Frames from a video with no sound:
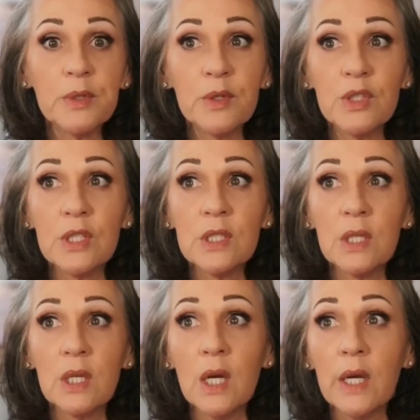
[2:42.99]
They're just
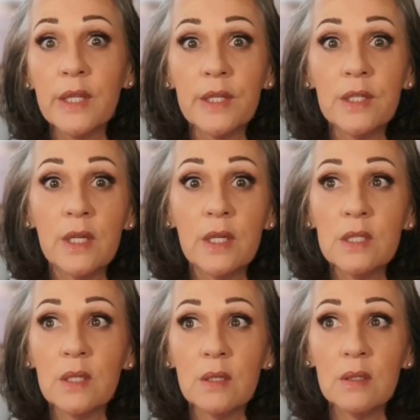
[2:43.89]
a guy
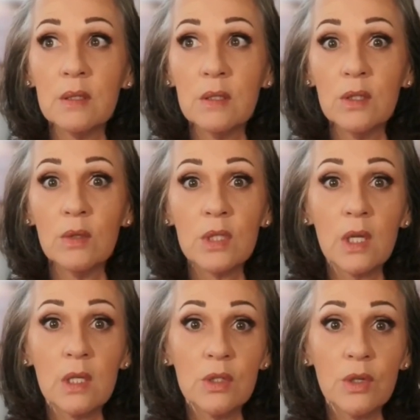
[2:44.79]
that knows how
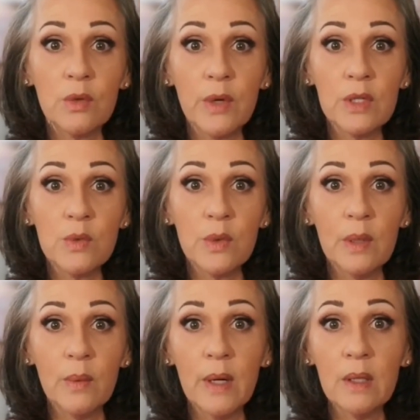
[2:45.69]
to turn a wrench really
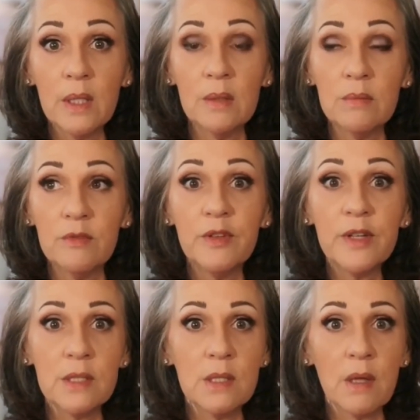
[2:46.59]
well and fix
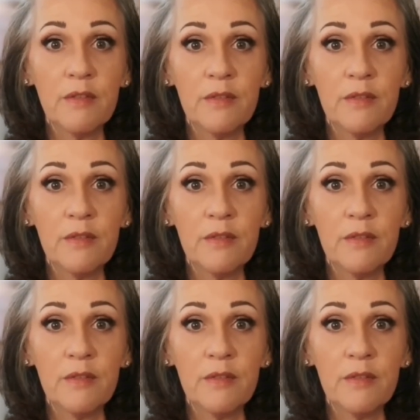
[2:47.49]
stuff,